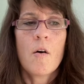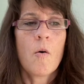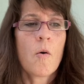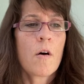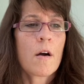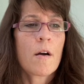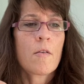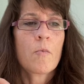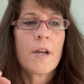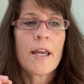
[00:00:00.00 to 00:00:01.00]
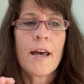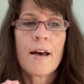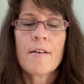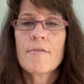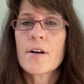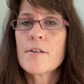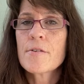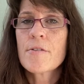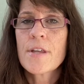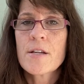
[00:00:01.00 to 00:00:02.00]
or we have
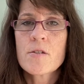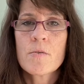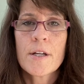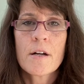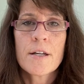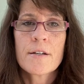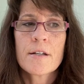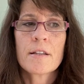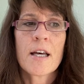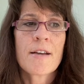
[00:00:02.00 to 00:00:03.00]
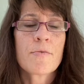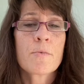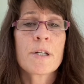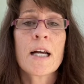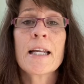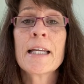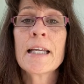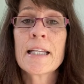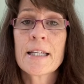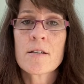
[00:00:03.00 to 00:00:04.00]
other things going on in our life where we're not
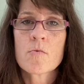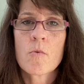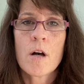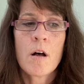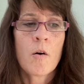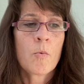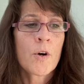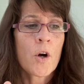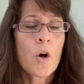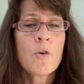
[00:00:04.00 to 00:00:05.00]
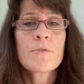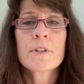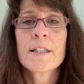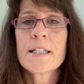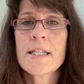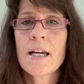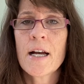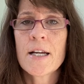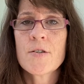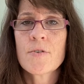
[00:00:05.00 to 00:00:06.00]
eating as well, we're overly
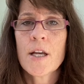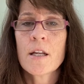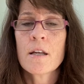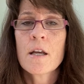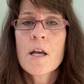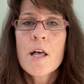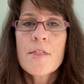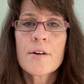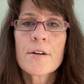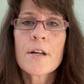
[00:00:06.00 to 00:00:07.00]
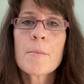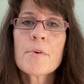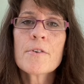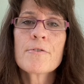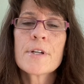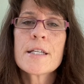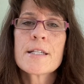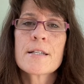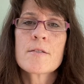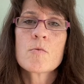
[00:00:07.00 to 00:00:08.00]
dehydrated. There are a number of
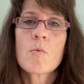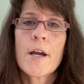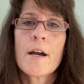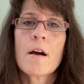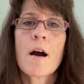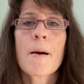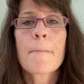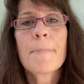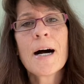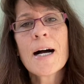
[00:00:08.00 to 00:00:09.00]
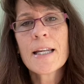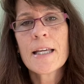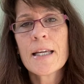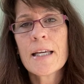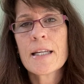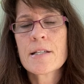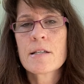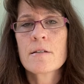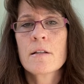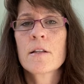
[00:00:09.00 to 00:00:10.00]
reasons where our body, it is
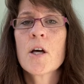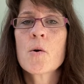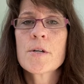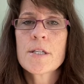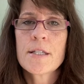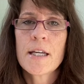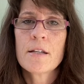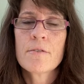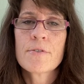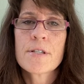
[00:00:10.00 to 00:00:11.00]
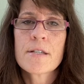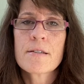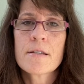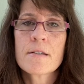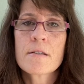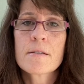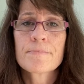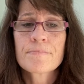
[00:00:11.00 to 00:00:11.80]
a lower state of resistance